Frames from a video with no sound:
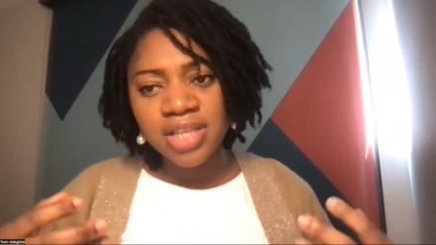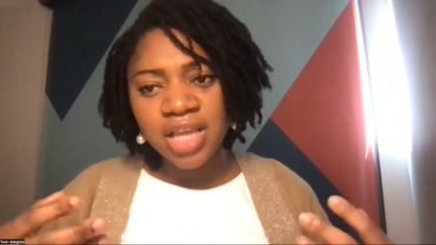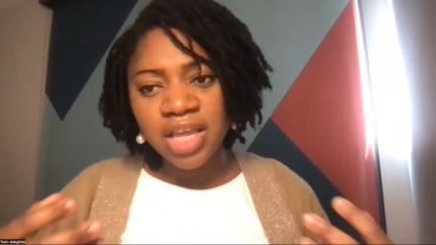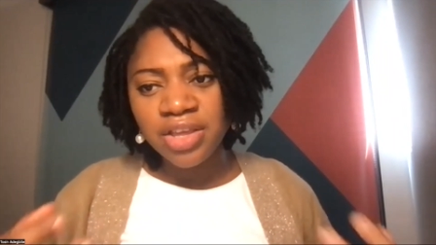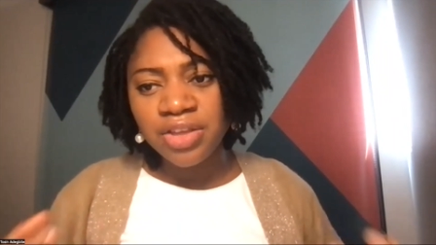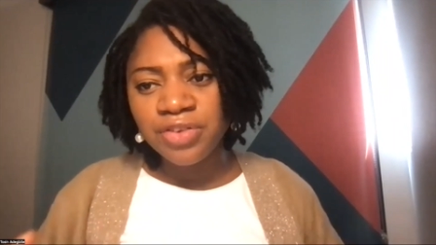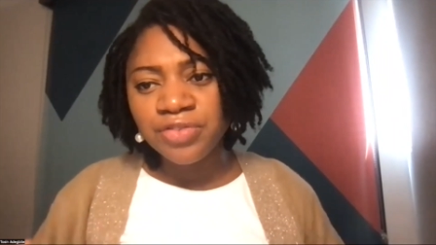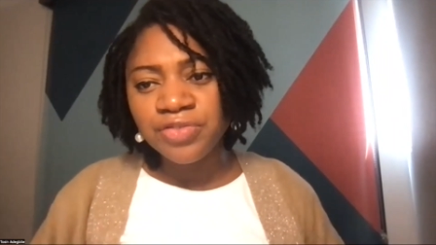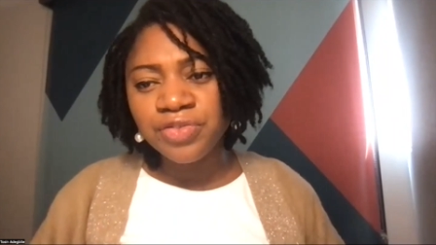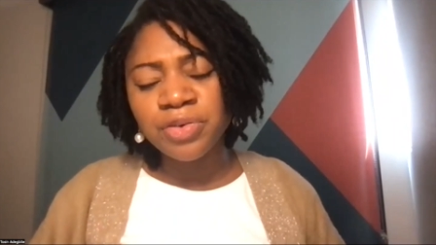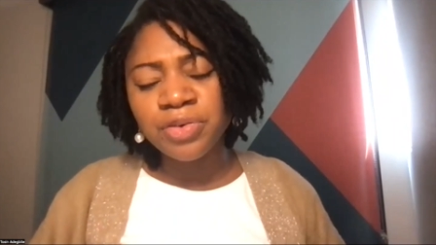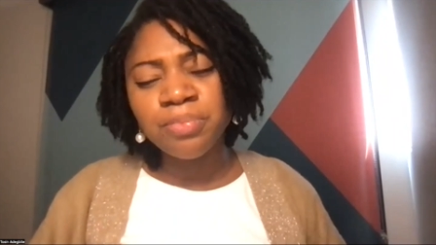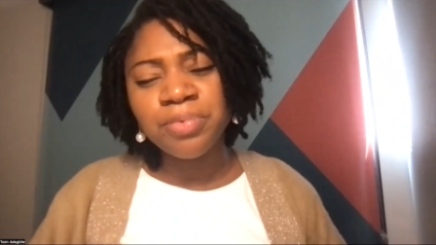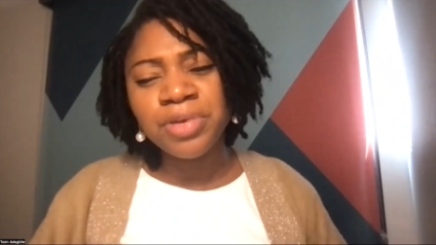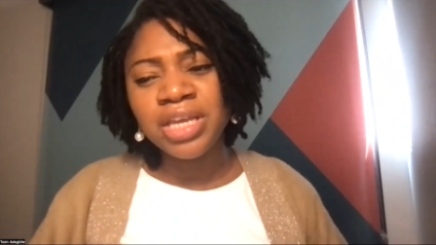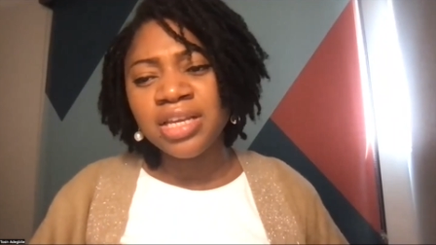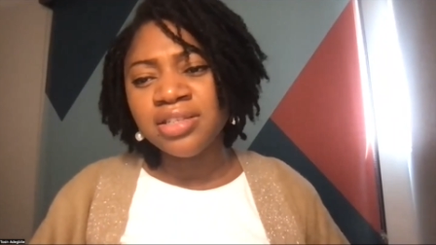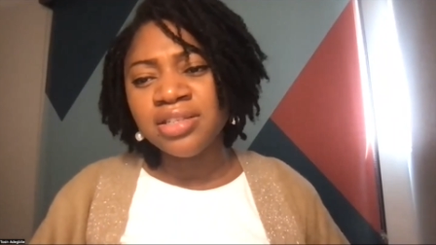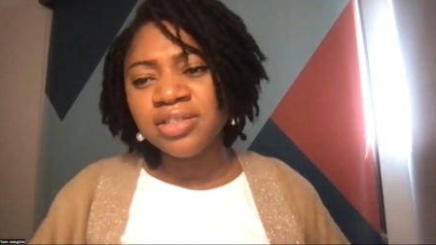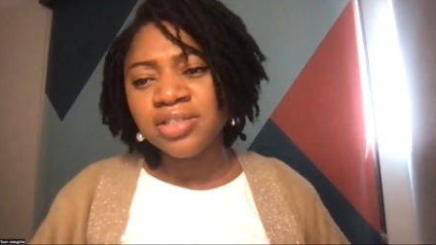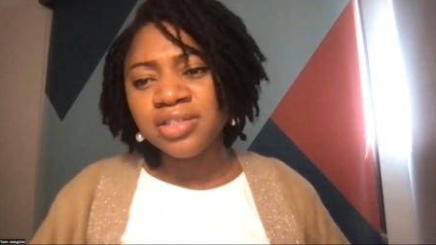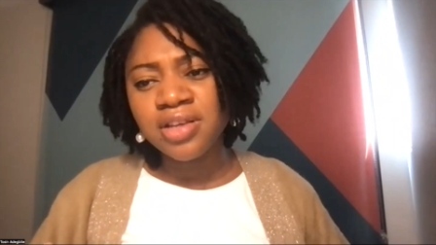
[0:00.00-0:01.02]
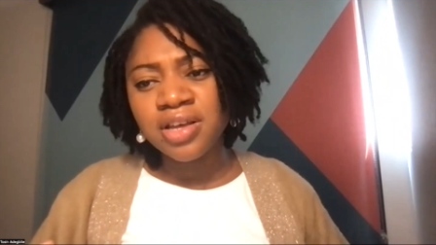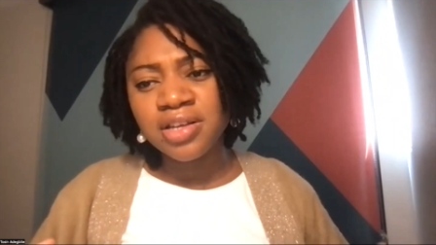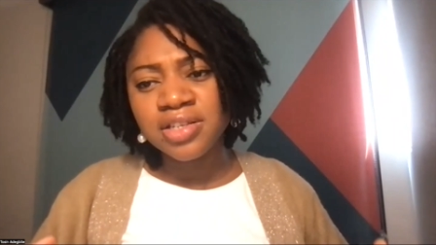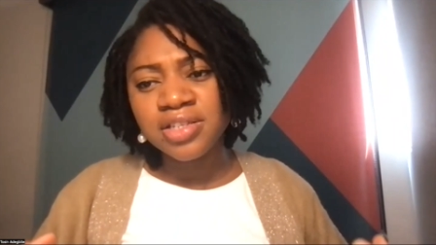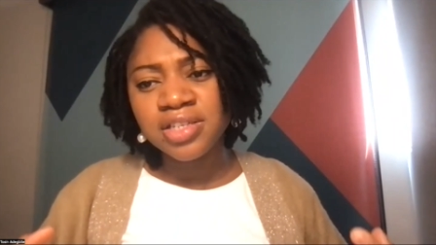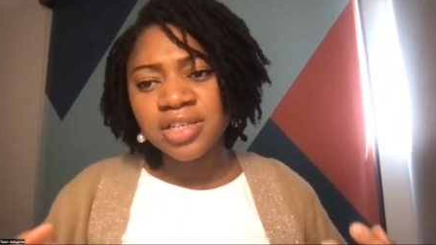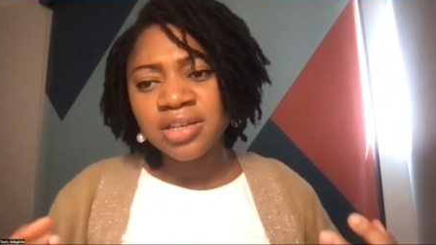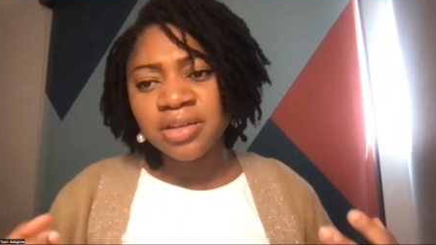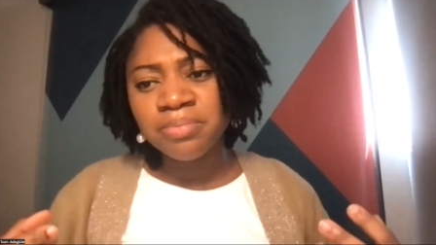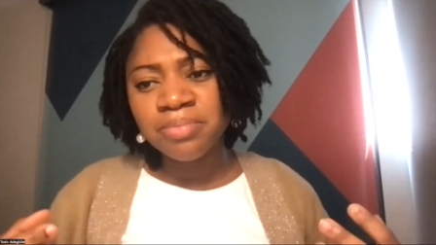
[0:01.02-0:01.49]
Thank you for being
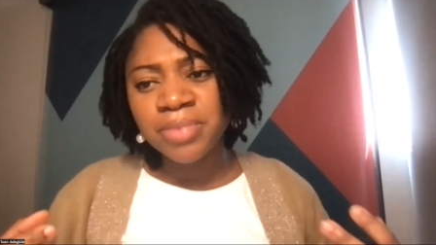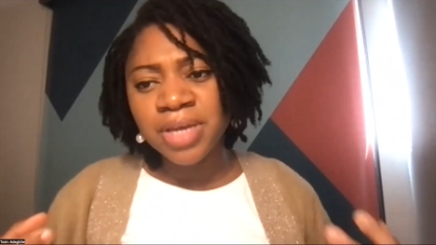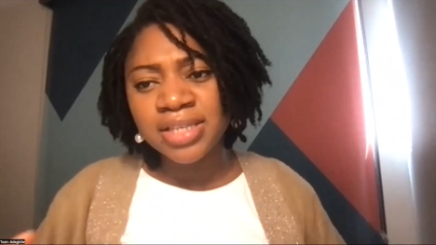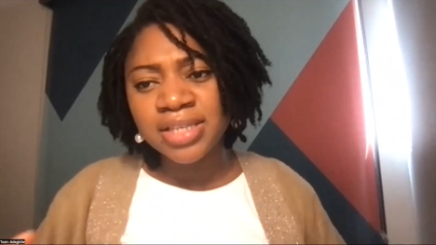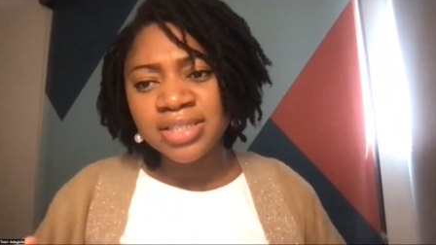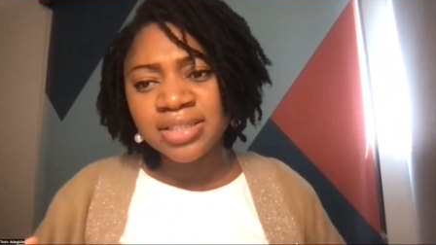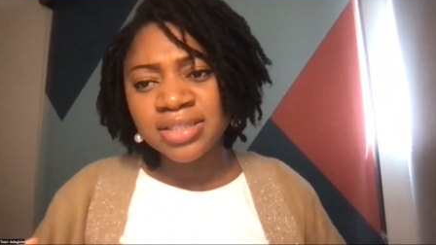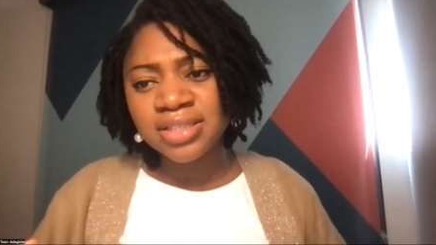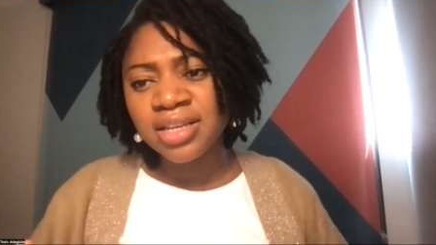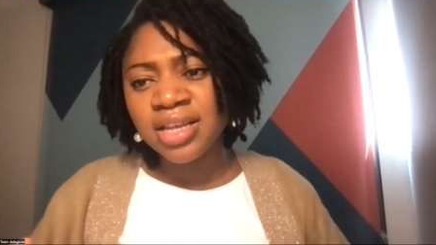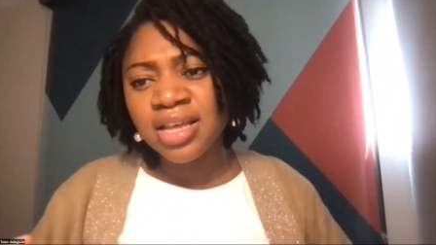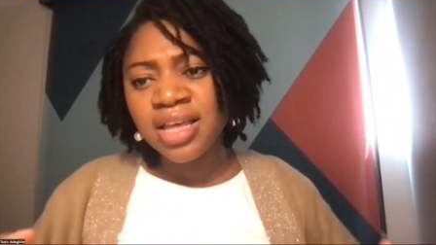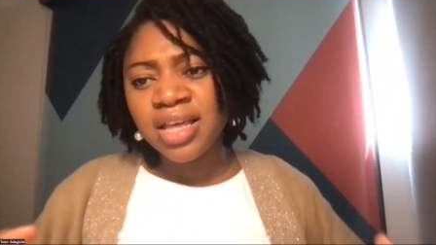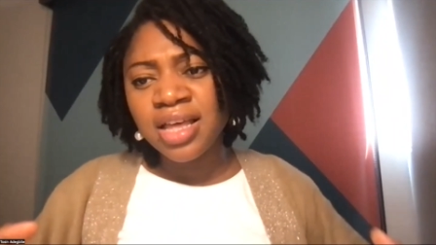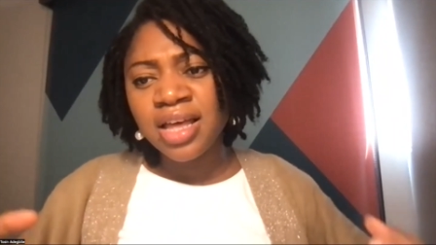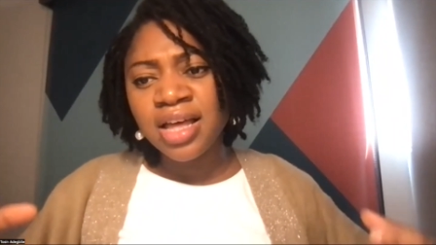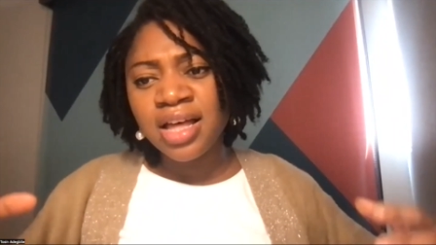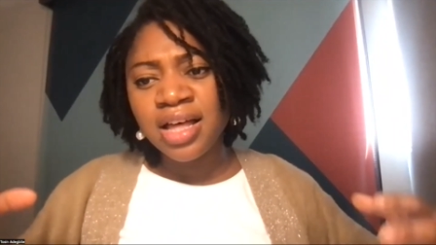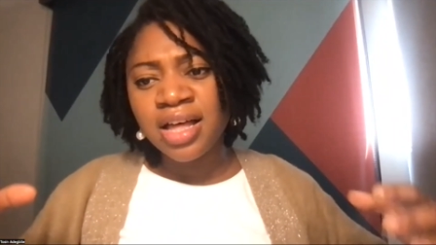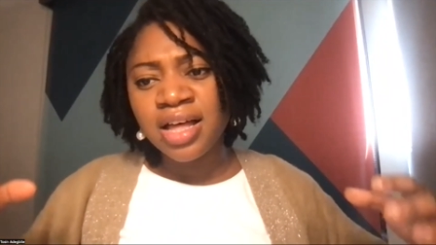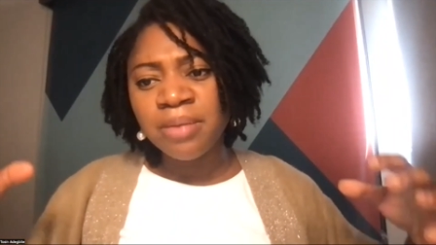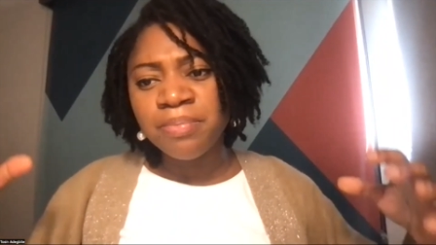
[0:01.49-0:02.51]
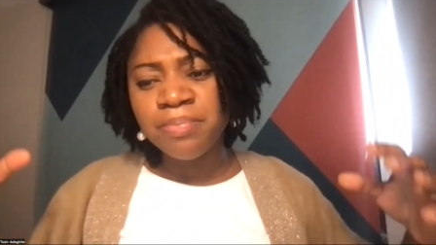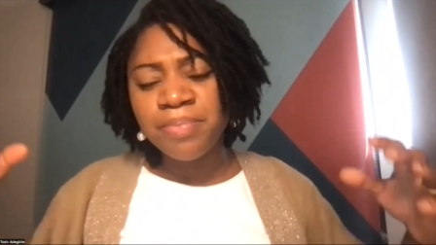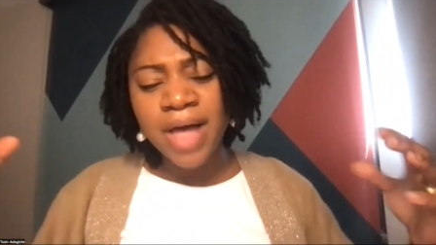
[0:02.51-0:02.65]
such an amazing uh,